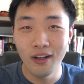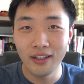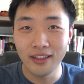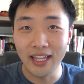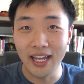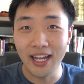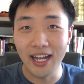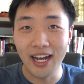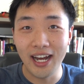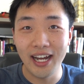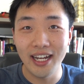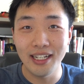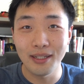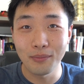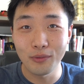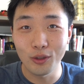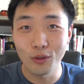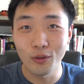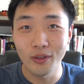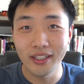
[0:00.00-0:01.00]
that I
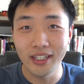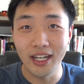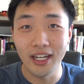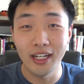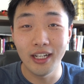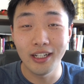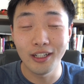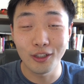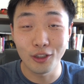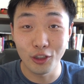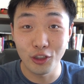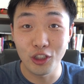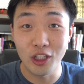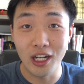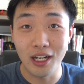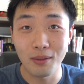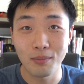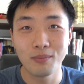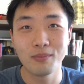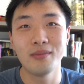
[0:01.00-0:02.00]
am doing a good
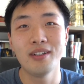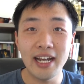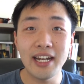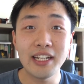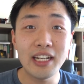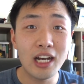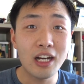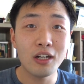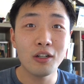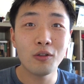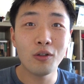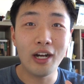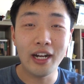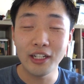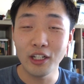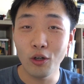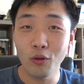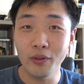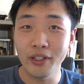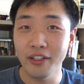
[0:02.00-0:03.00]
job. And now, I
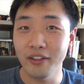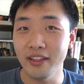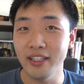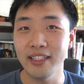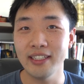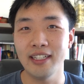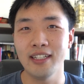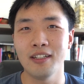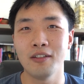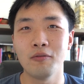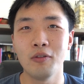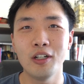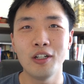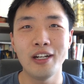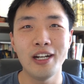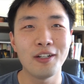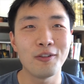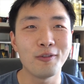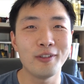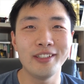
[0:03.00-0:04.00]
know what you're thinking. Well,
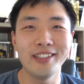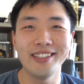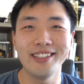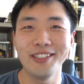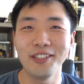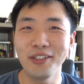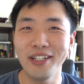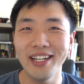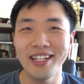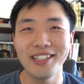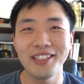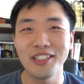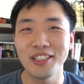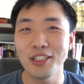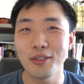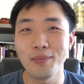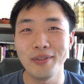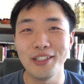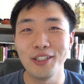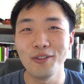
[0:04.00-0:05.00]
Henry, you can't
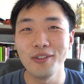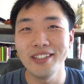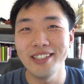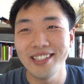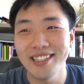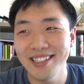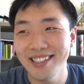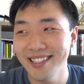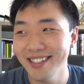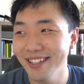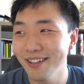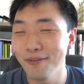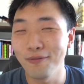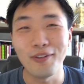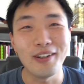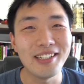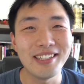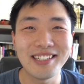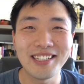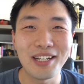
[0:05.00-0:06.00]
just be doing
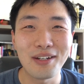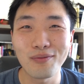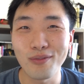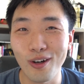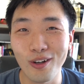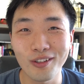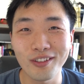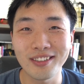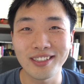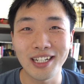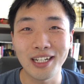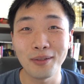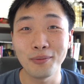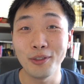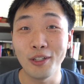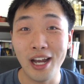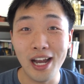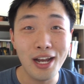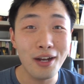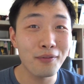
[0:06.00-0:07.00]
fun stuff all the time.
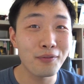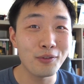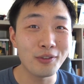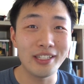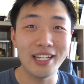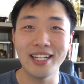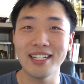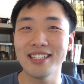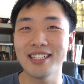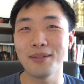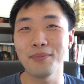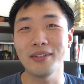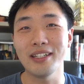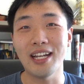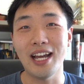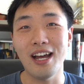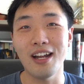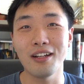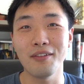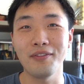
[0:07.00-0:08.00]
You have to get something
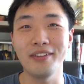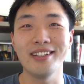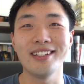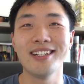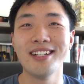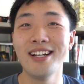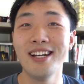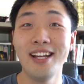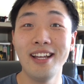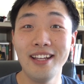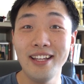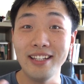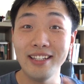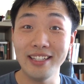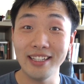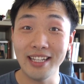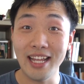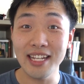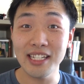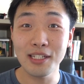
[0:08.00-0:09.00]
out of it.
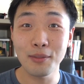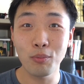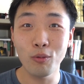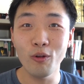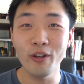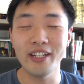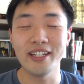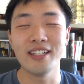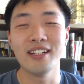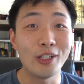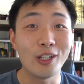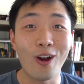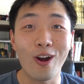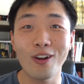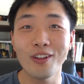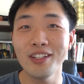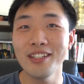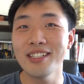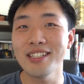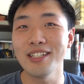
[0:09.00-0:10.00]
That's the point.
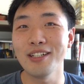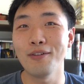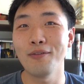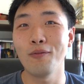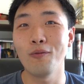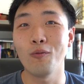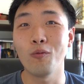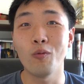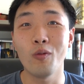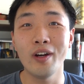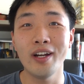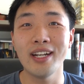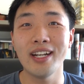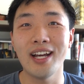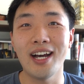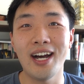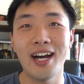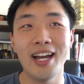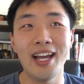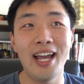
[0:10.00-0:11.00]
Regardless of what
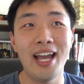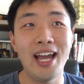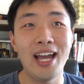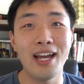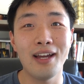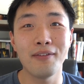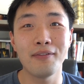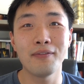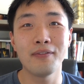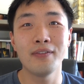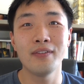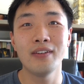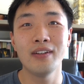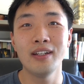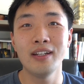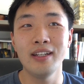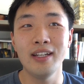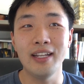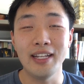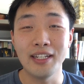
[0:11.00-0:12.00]
I have
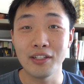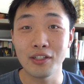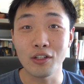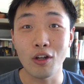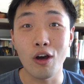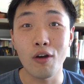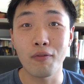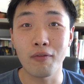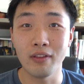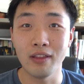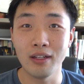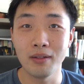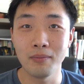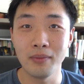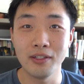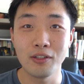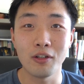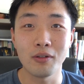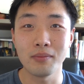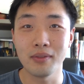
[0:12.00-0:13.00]
installed for them
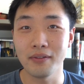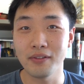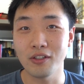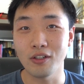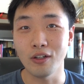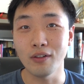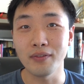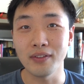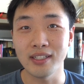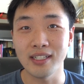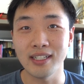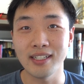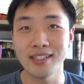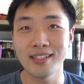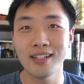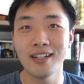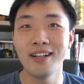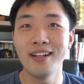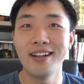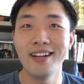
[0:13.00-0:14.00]
in terms of services,